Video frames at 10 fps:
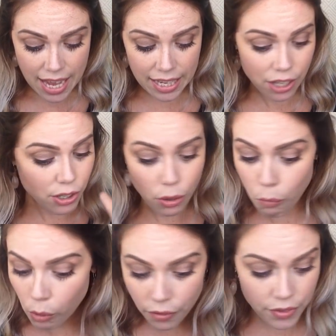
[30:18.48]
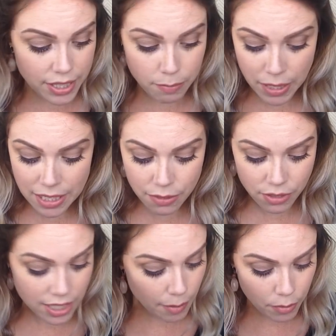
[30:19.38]
I don't know what this means for
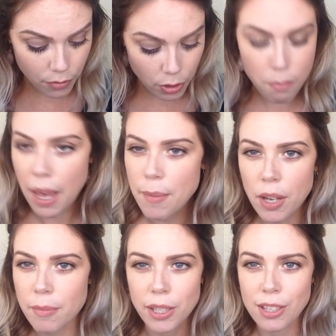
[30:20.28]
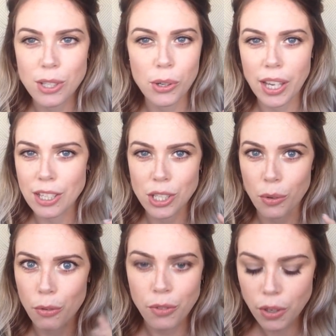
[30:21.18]
some of you. Maybe I'm only talking
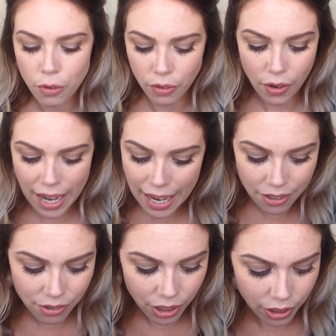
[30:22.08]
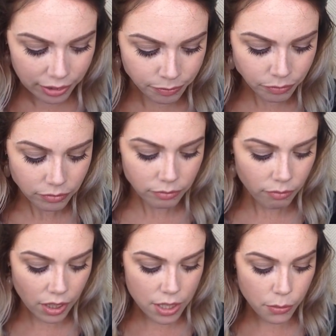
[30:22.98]
to a few of you. I don't know.
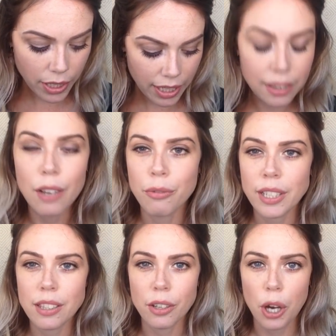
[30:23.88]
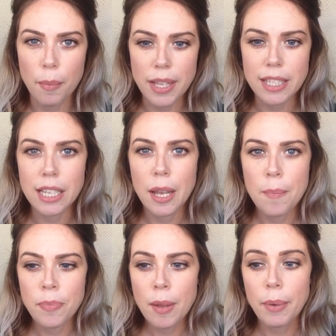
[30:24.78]
That's why I love reading the comments.
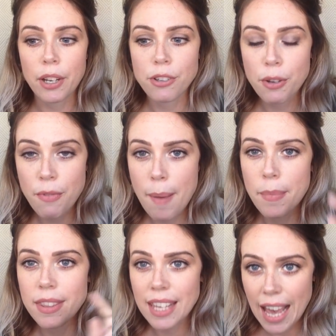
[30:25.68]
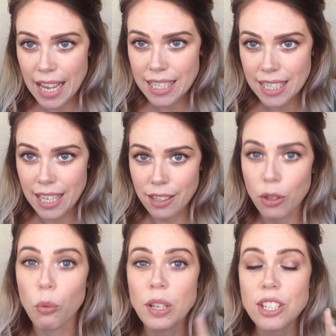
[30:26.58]
But on November the
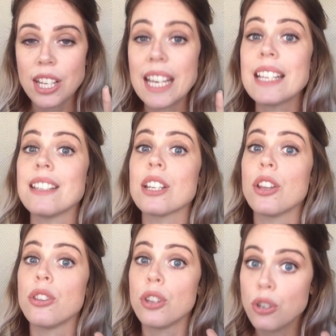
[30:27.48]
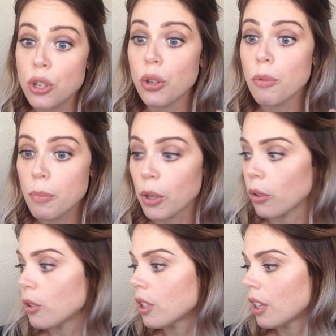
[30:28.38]
18th, which is the new
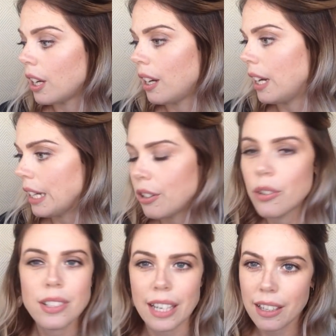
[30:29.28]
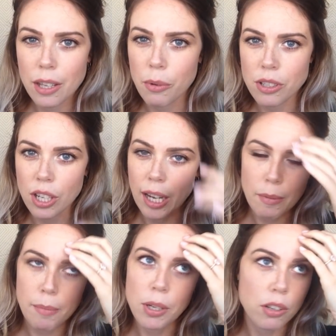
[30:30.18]
moon, I don't know exactly what
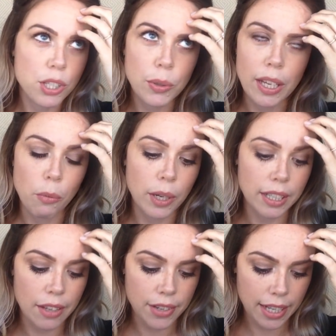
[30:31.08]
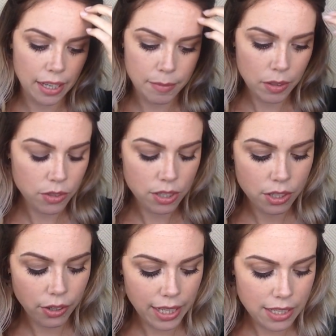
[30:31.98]
time. I'm not doing it at 1:11 a.m. That was
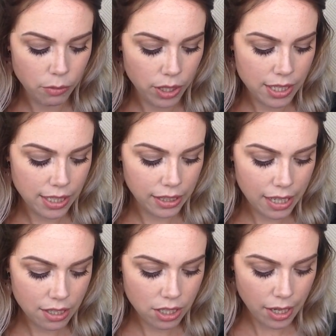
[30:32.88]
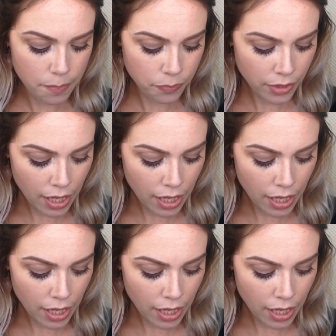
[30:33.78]
just crazy what I did last time.